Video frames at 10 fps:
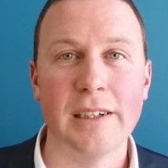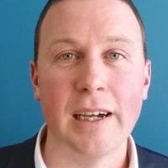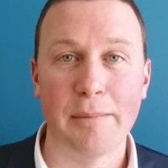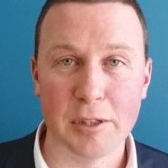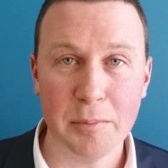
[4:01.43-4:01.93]

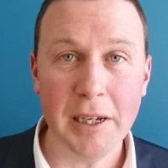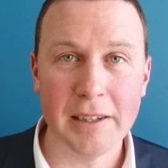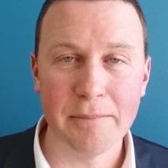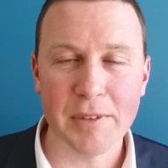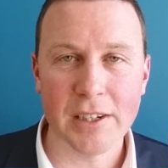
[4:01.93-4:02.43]
up to
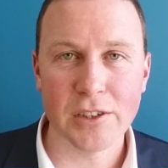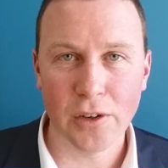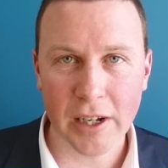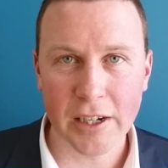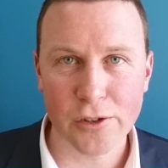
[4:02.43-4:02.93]
speed and to
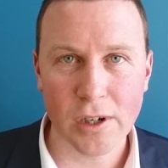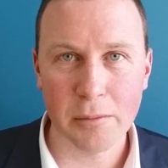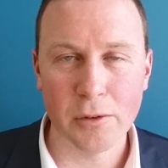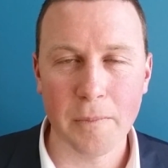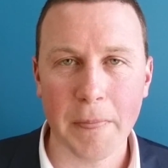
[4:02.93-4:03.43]
not get in
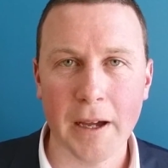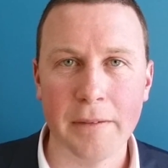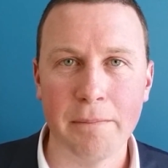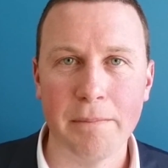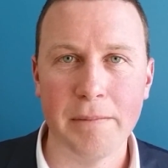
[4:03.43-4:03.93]
trouble.
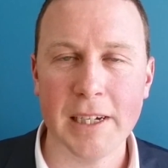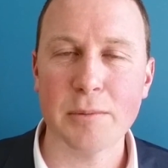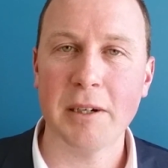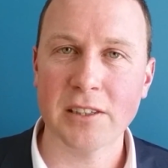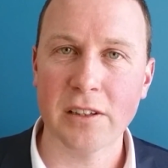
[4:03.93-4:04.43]
And
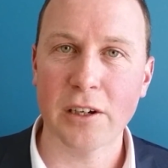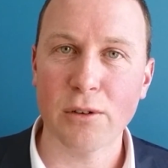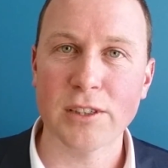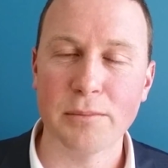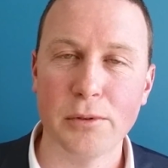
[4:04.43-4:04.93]
that's basically
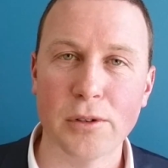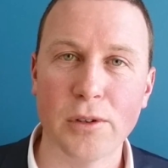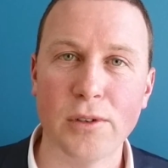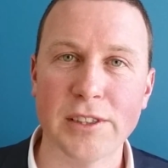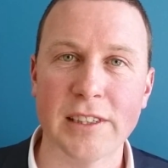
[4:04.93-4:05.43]
across the board
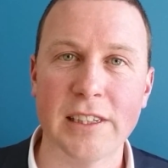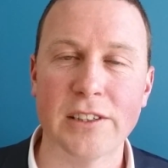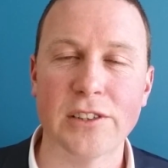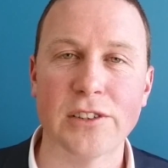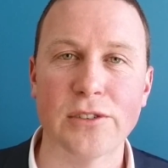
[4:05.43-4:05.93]
causing
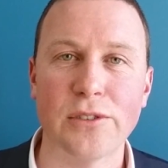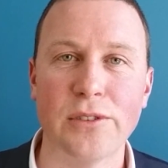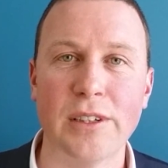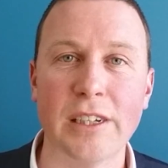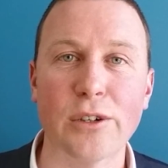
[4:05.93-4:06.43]
lenders
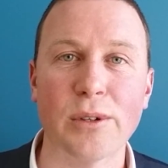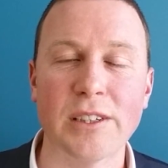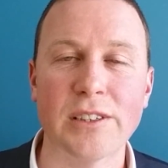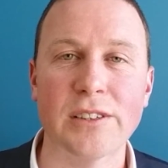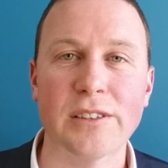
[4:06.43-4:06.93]
to
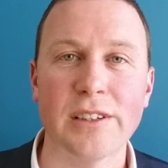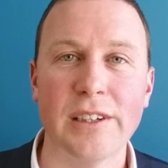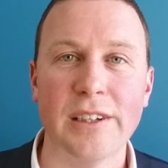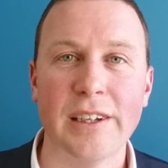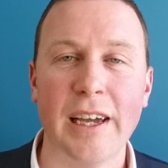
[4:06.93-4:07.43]
increase
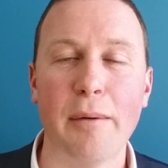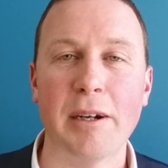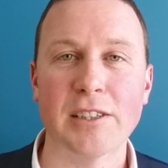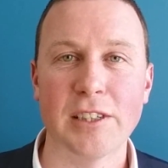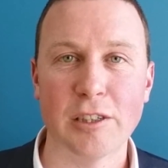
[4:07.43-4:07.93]
how
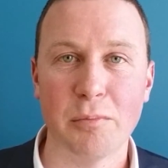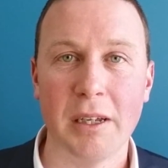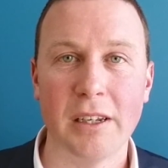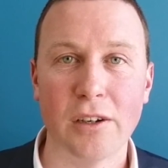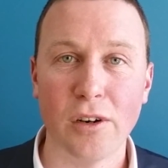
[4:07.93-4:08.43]
much they're
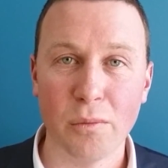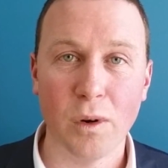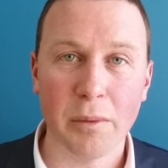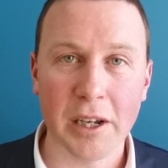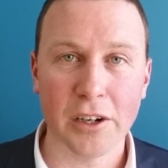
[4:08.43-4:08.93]
spending on
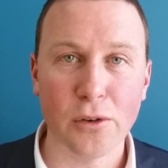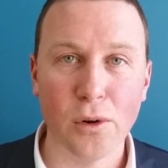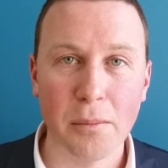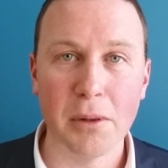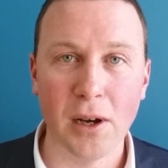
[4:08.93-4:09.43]
what we're going to
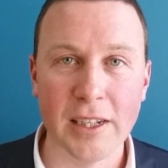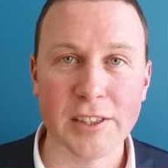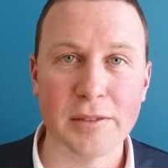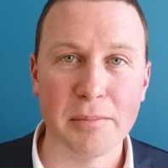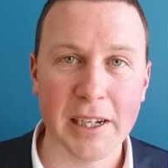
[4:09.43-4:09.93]
call
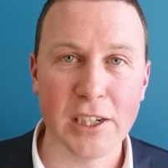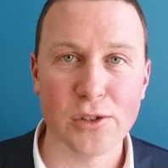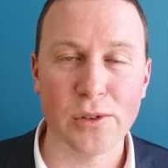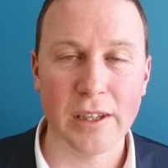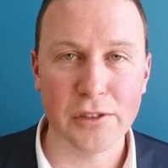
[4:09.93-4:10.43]
compliance, making
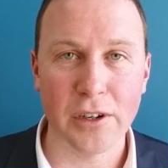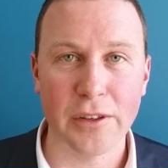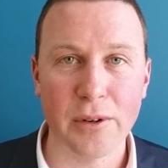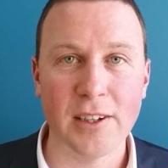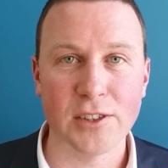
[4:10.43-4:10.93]
sure they've dotted
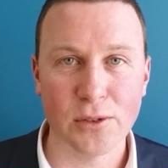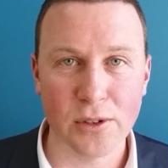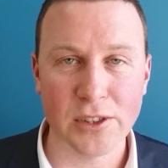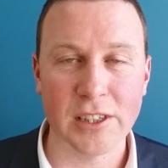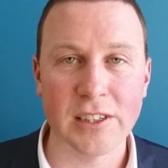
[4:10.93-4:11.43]
their I's and
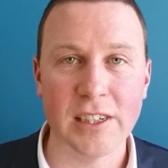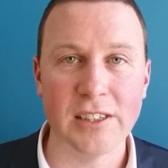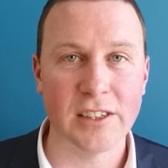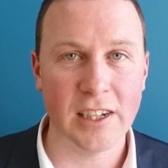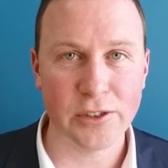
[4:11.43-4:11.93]
crossed their
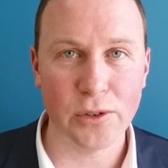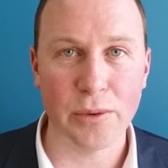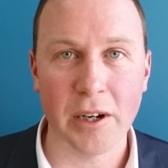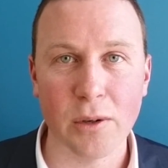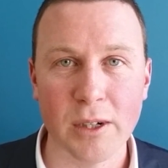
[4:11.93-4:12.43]
T's and asked all the
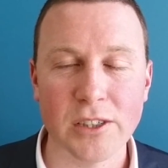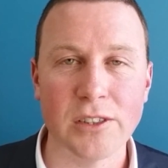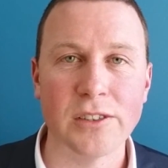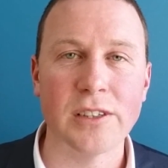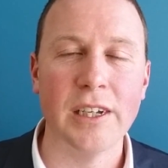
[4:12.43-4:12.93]
right
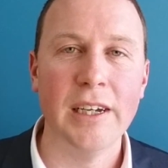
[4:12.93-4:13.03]
questions.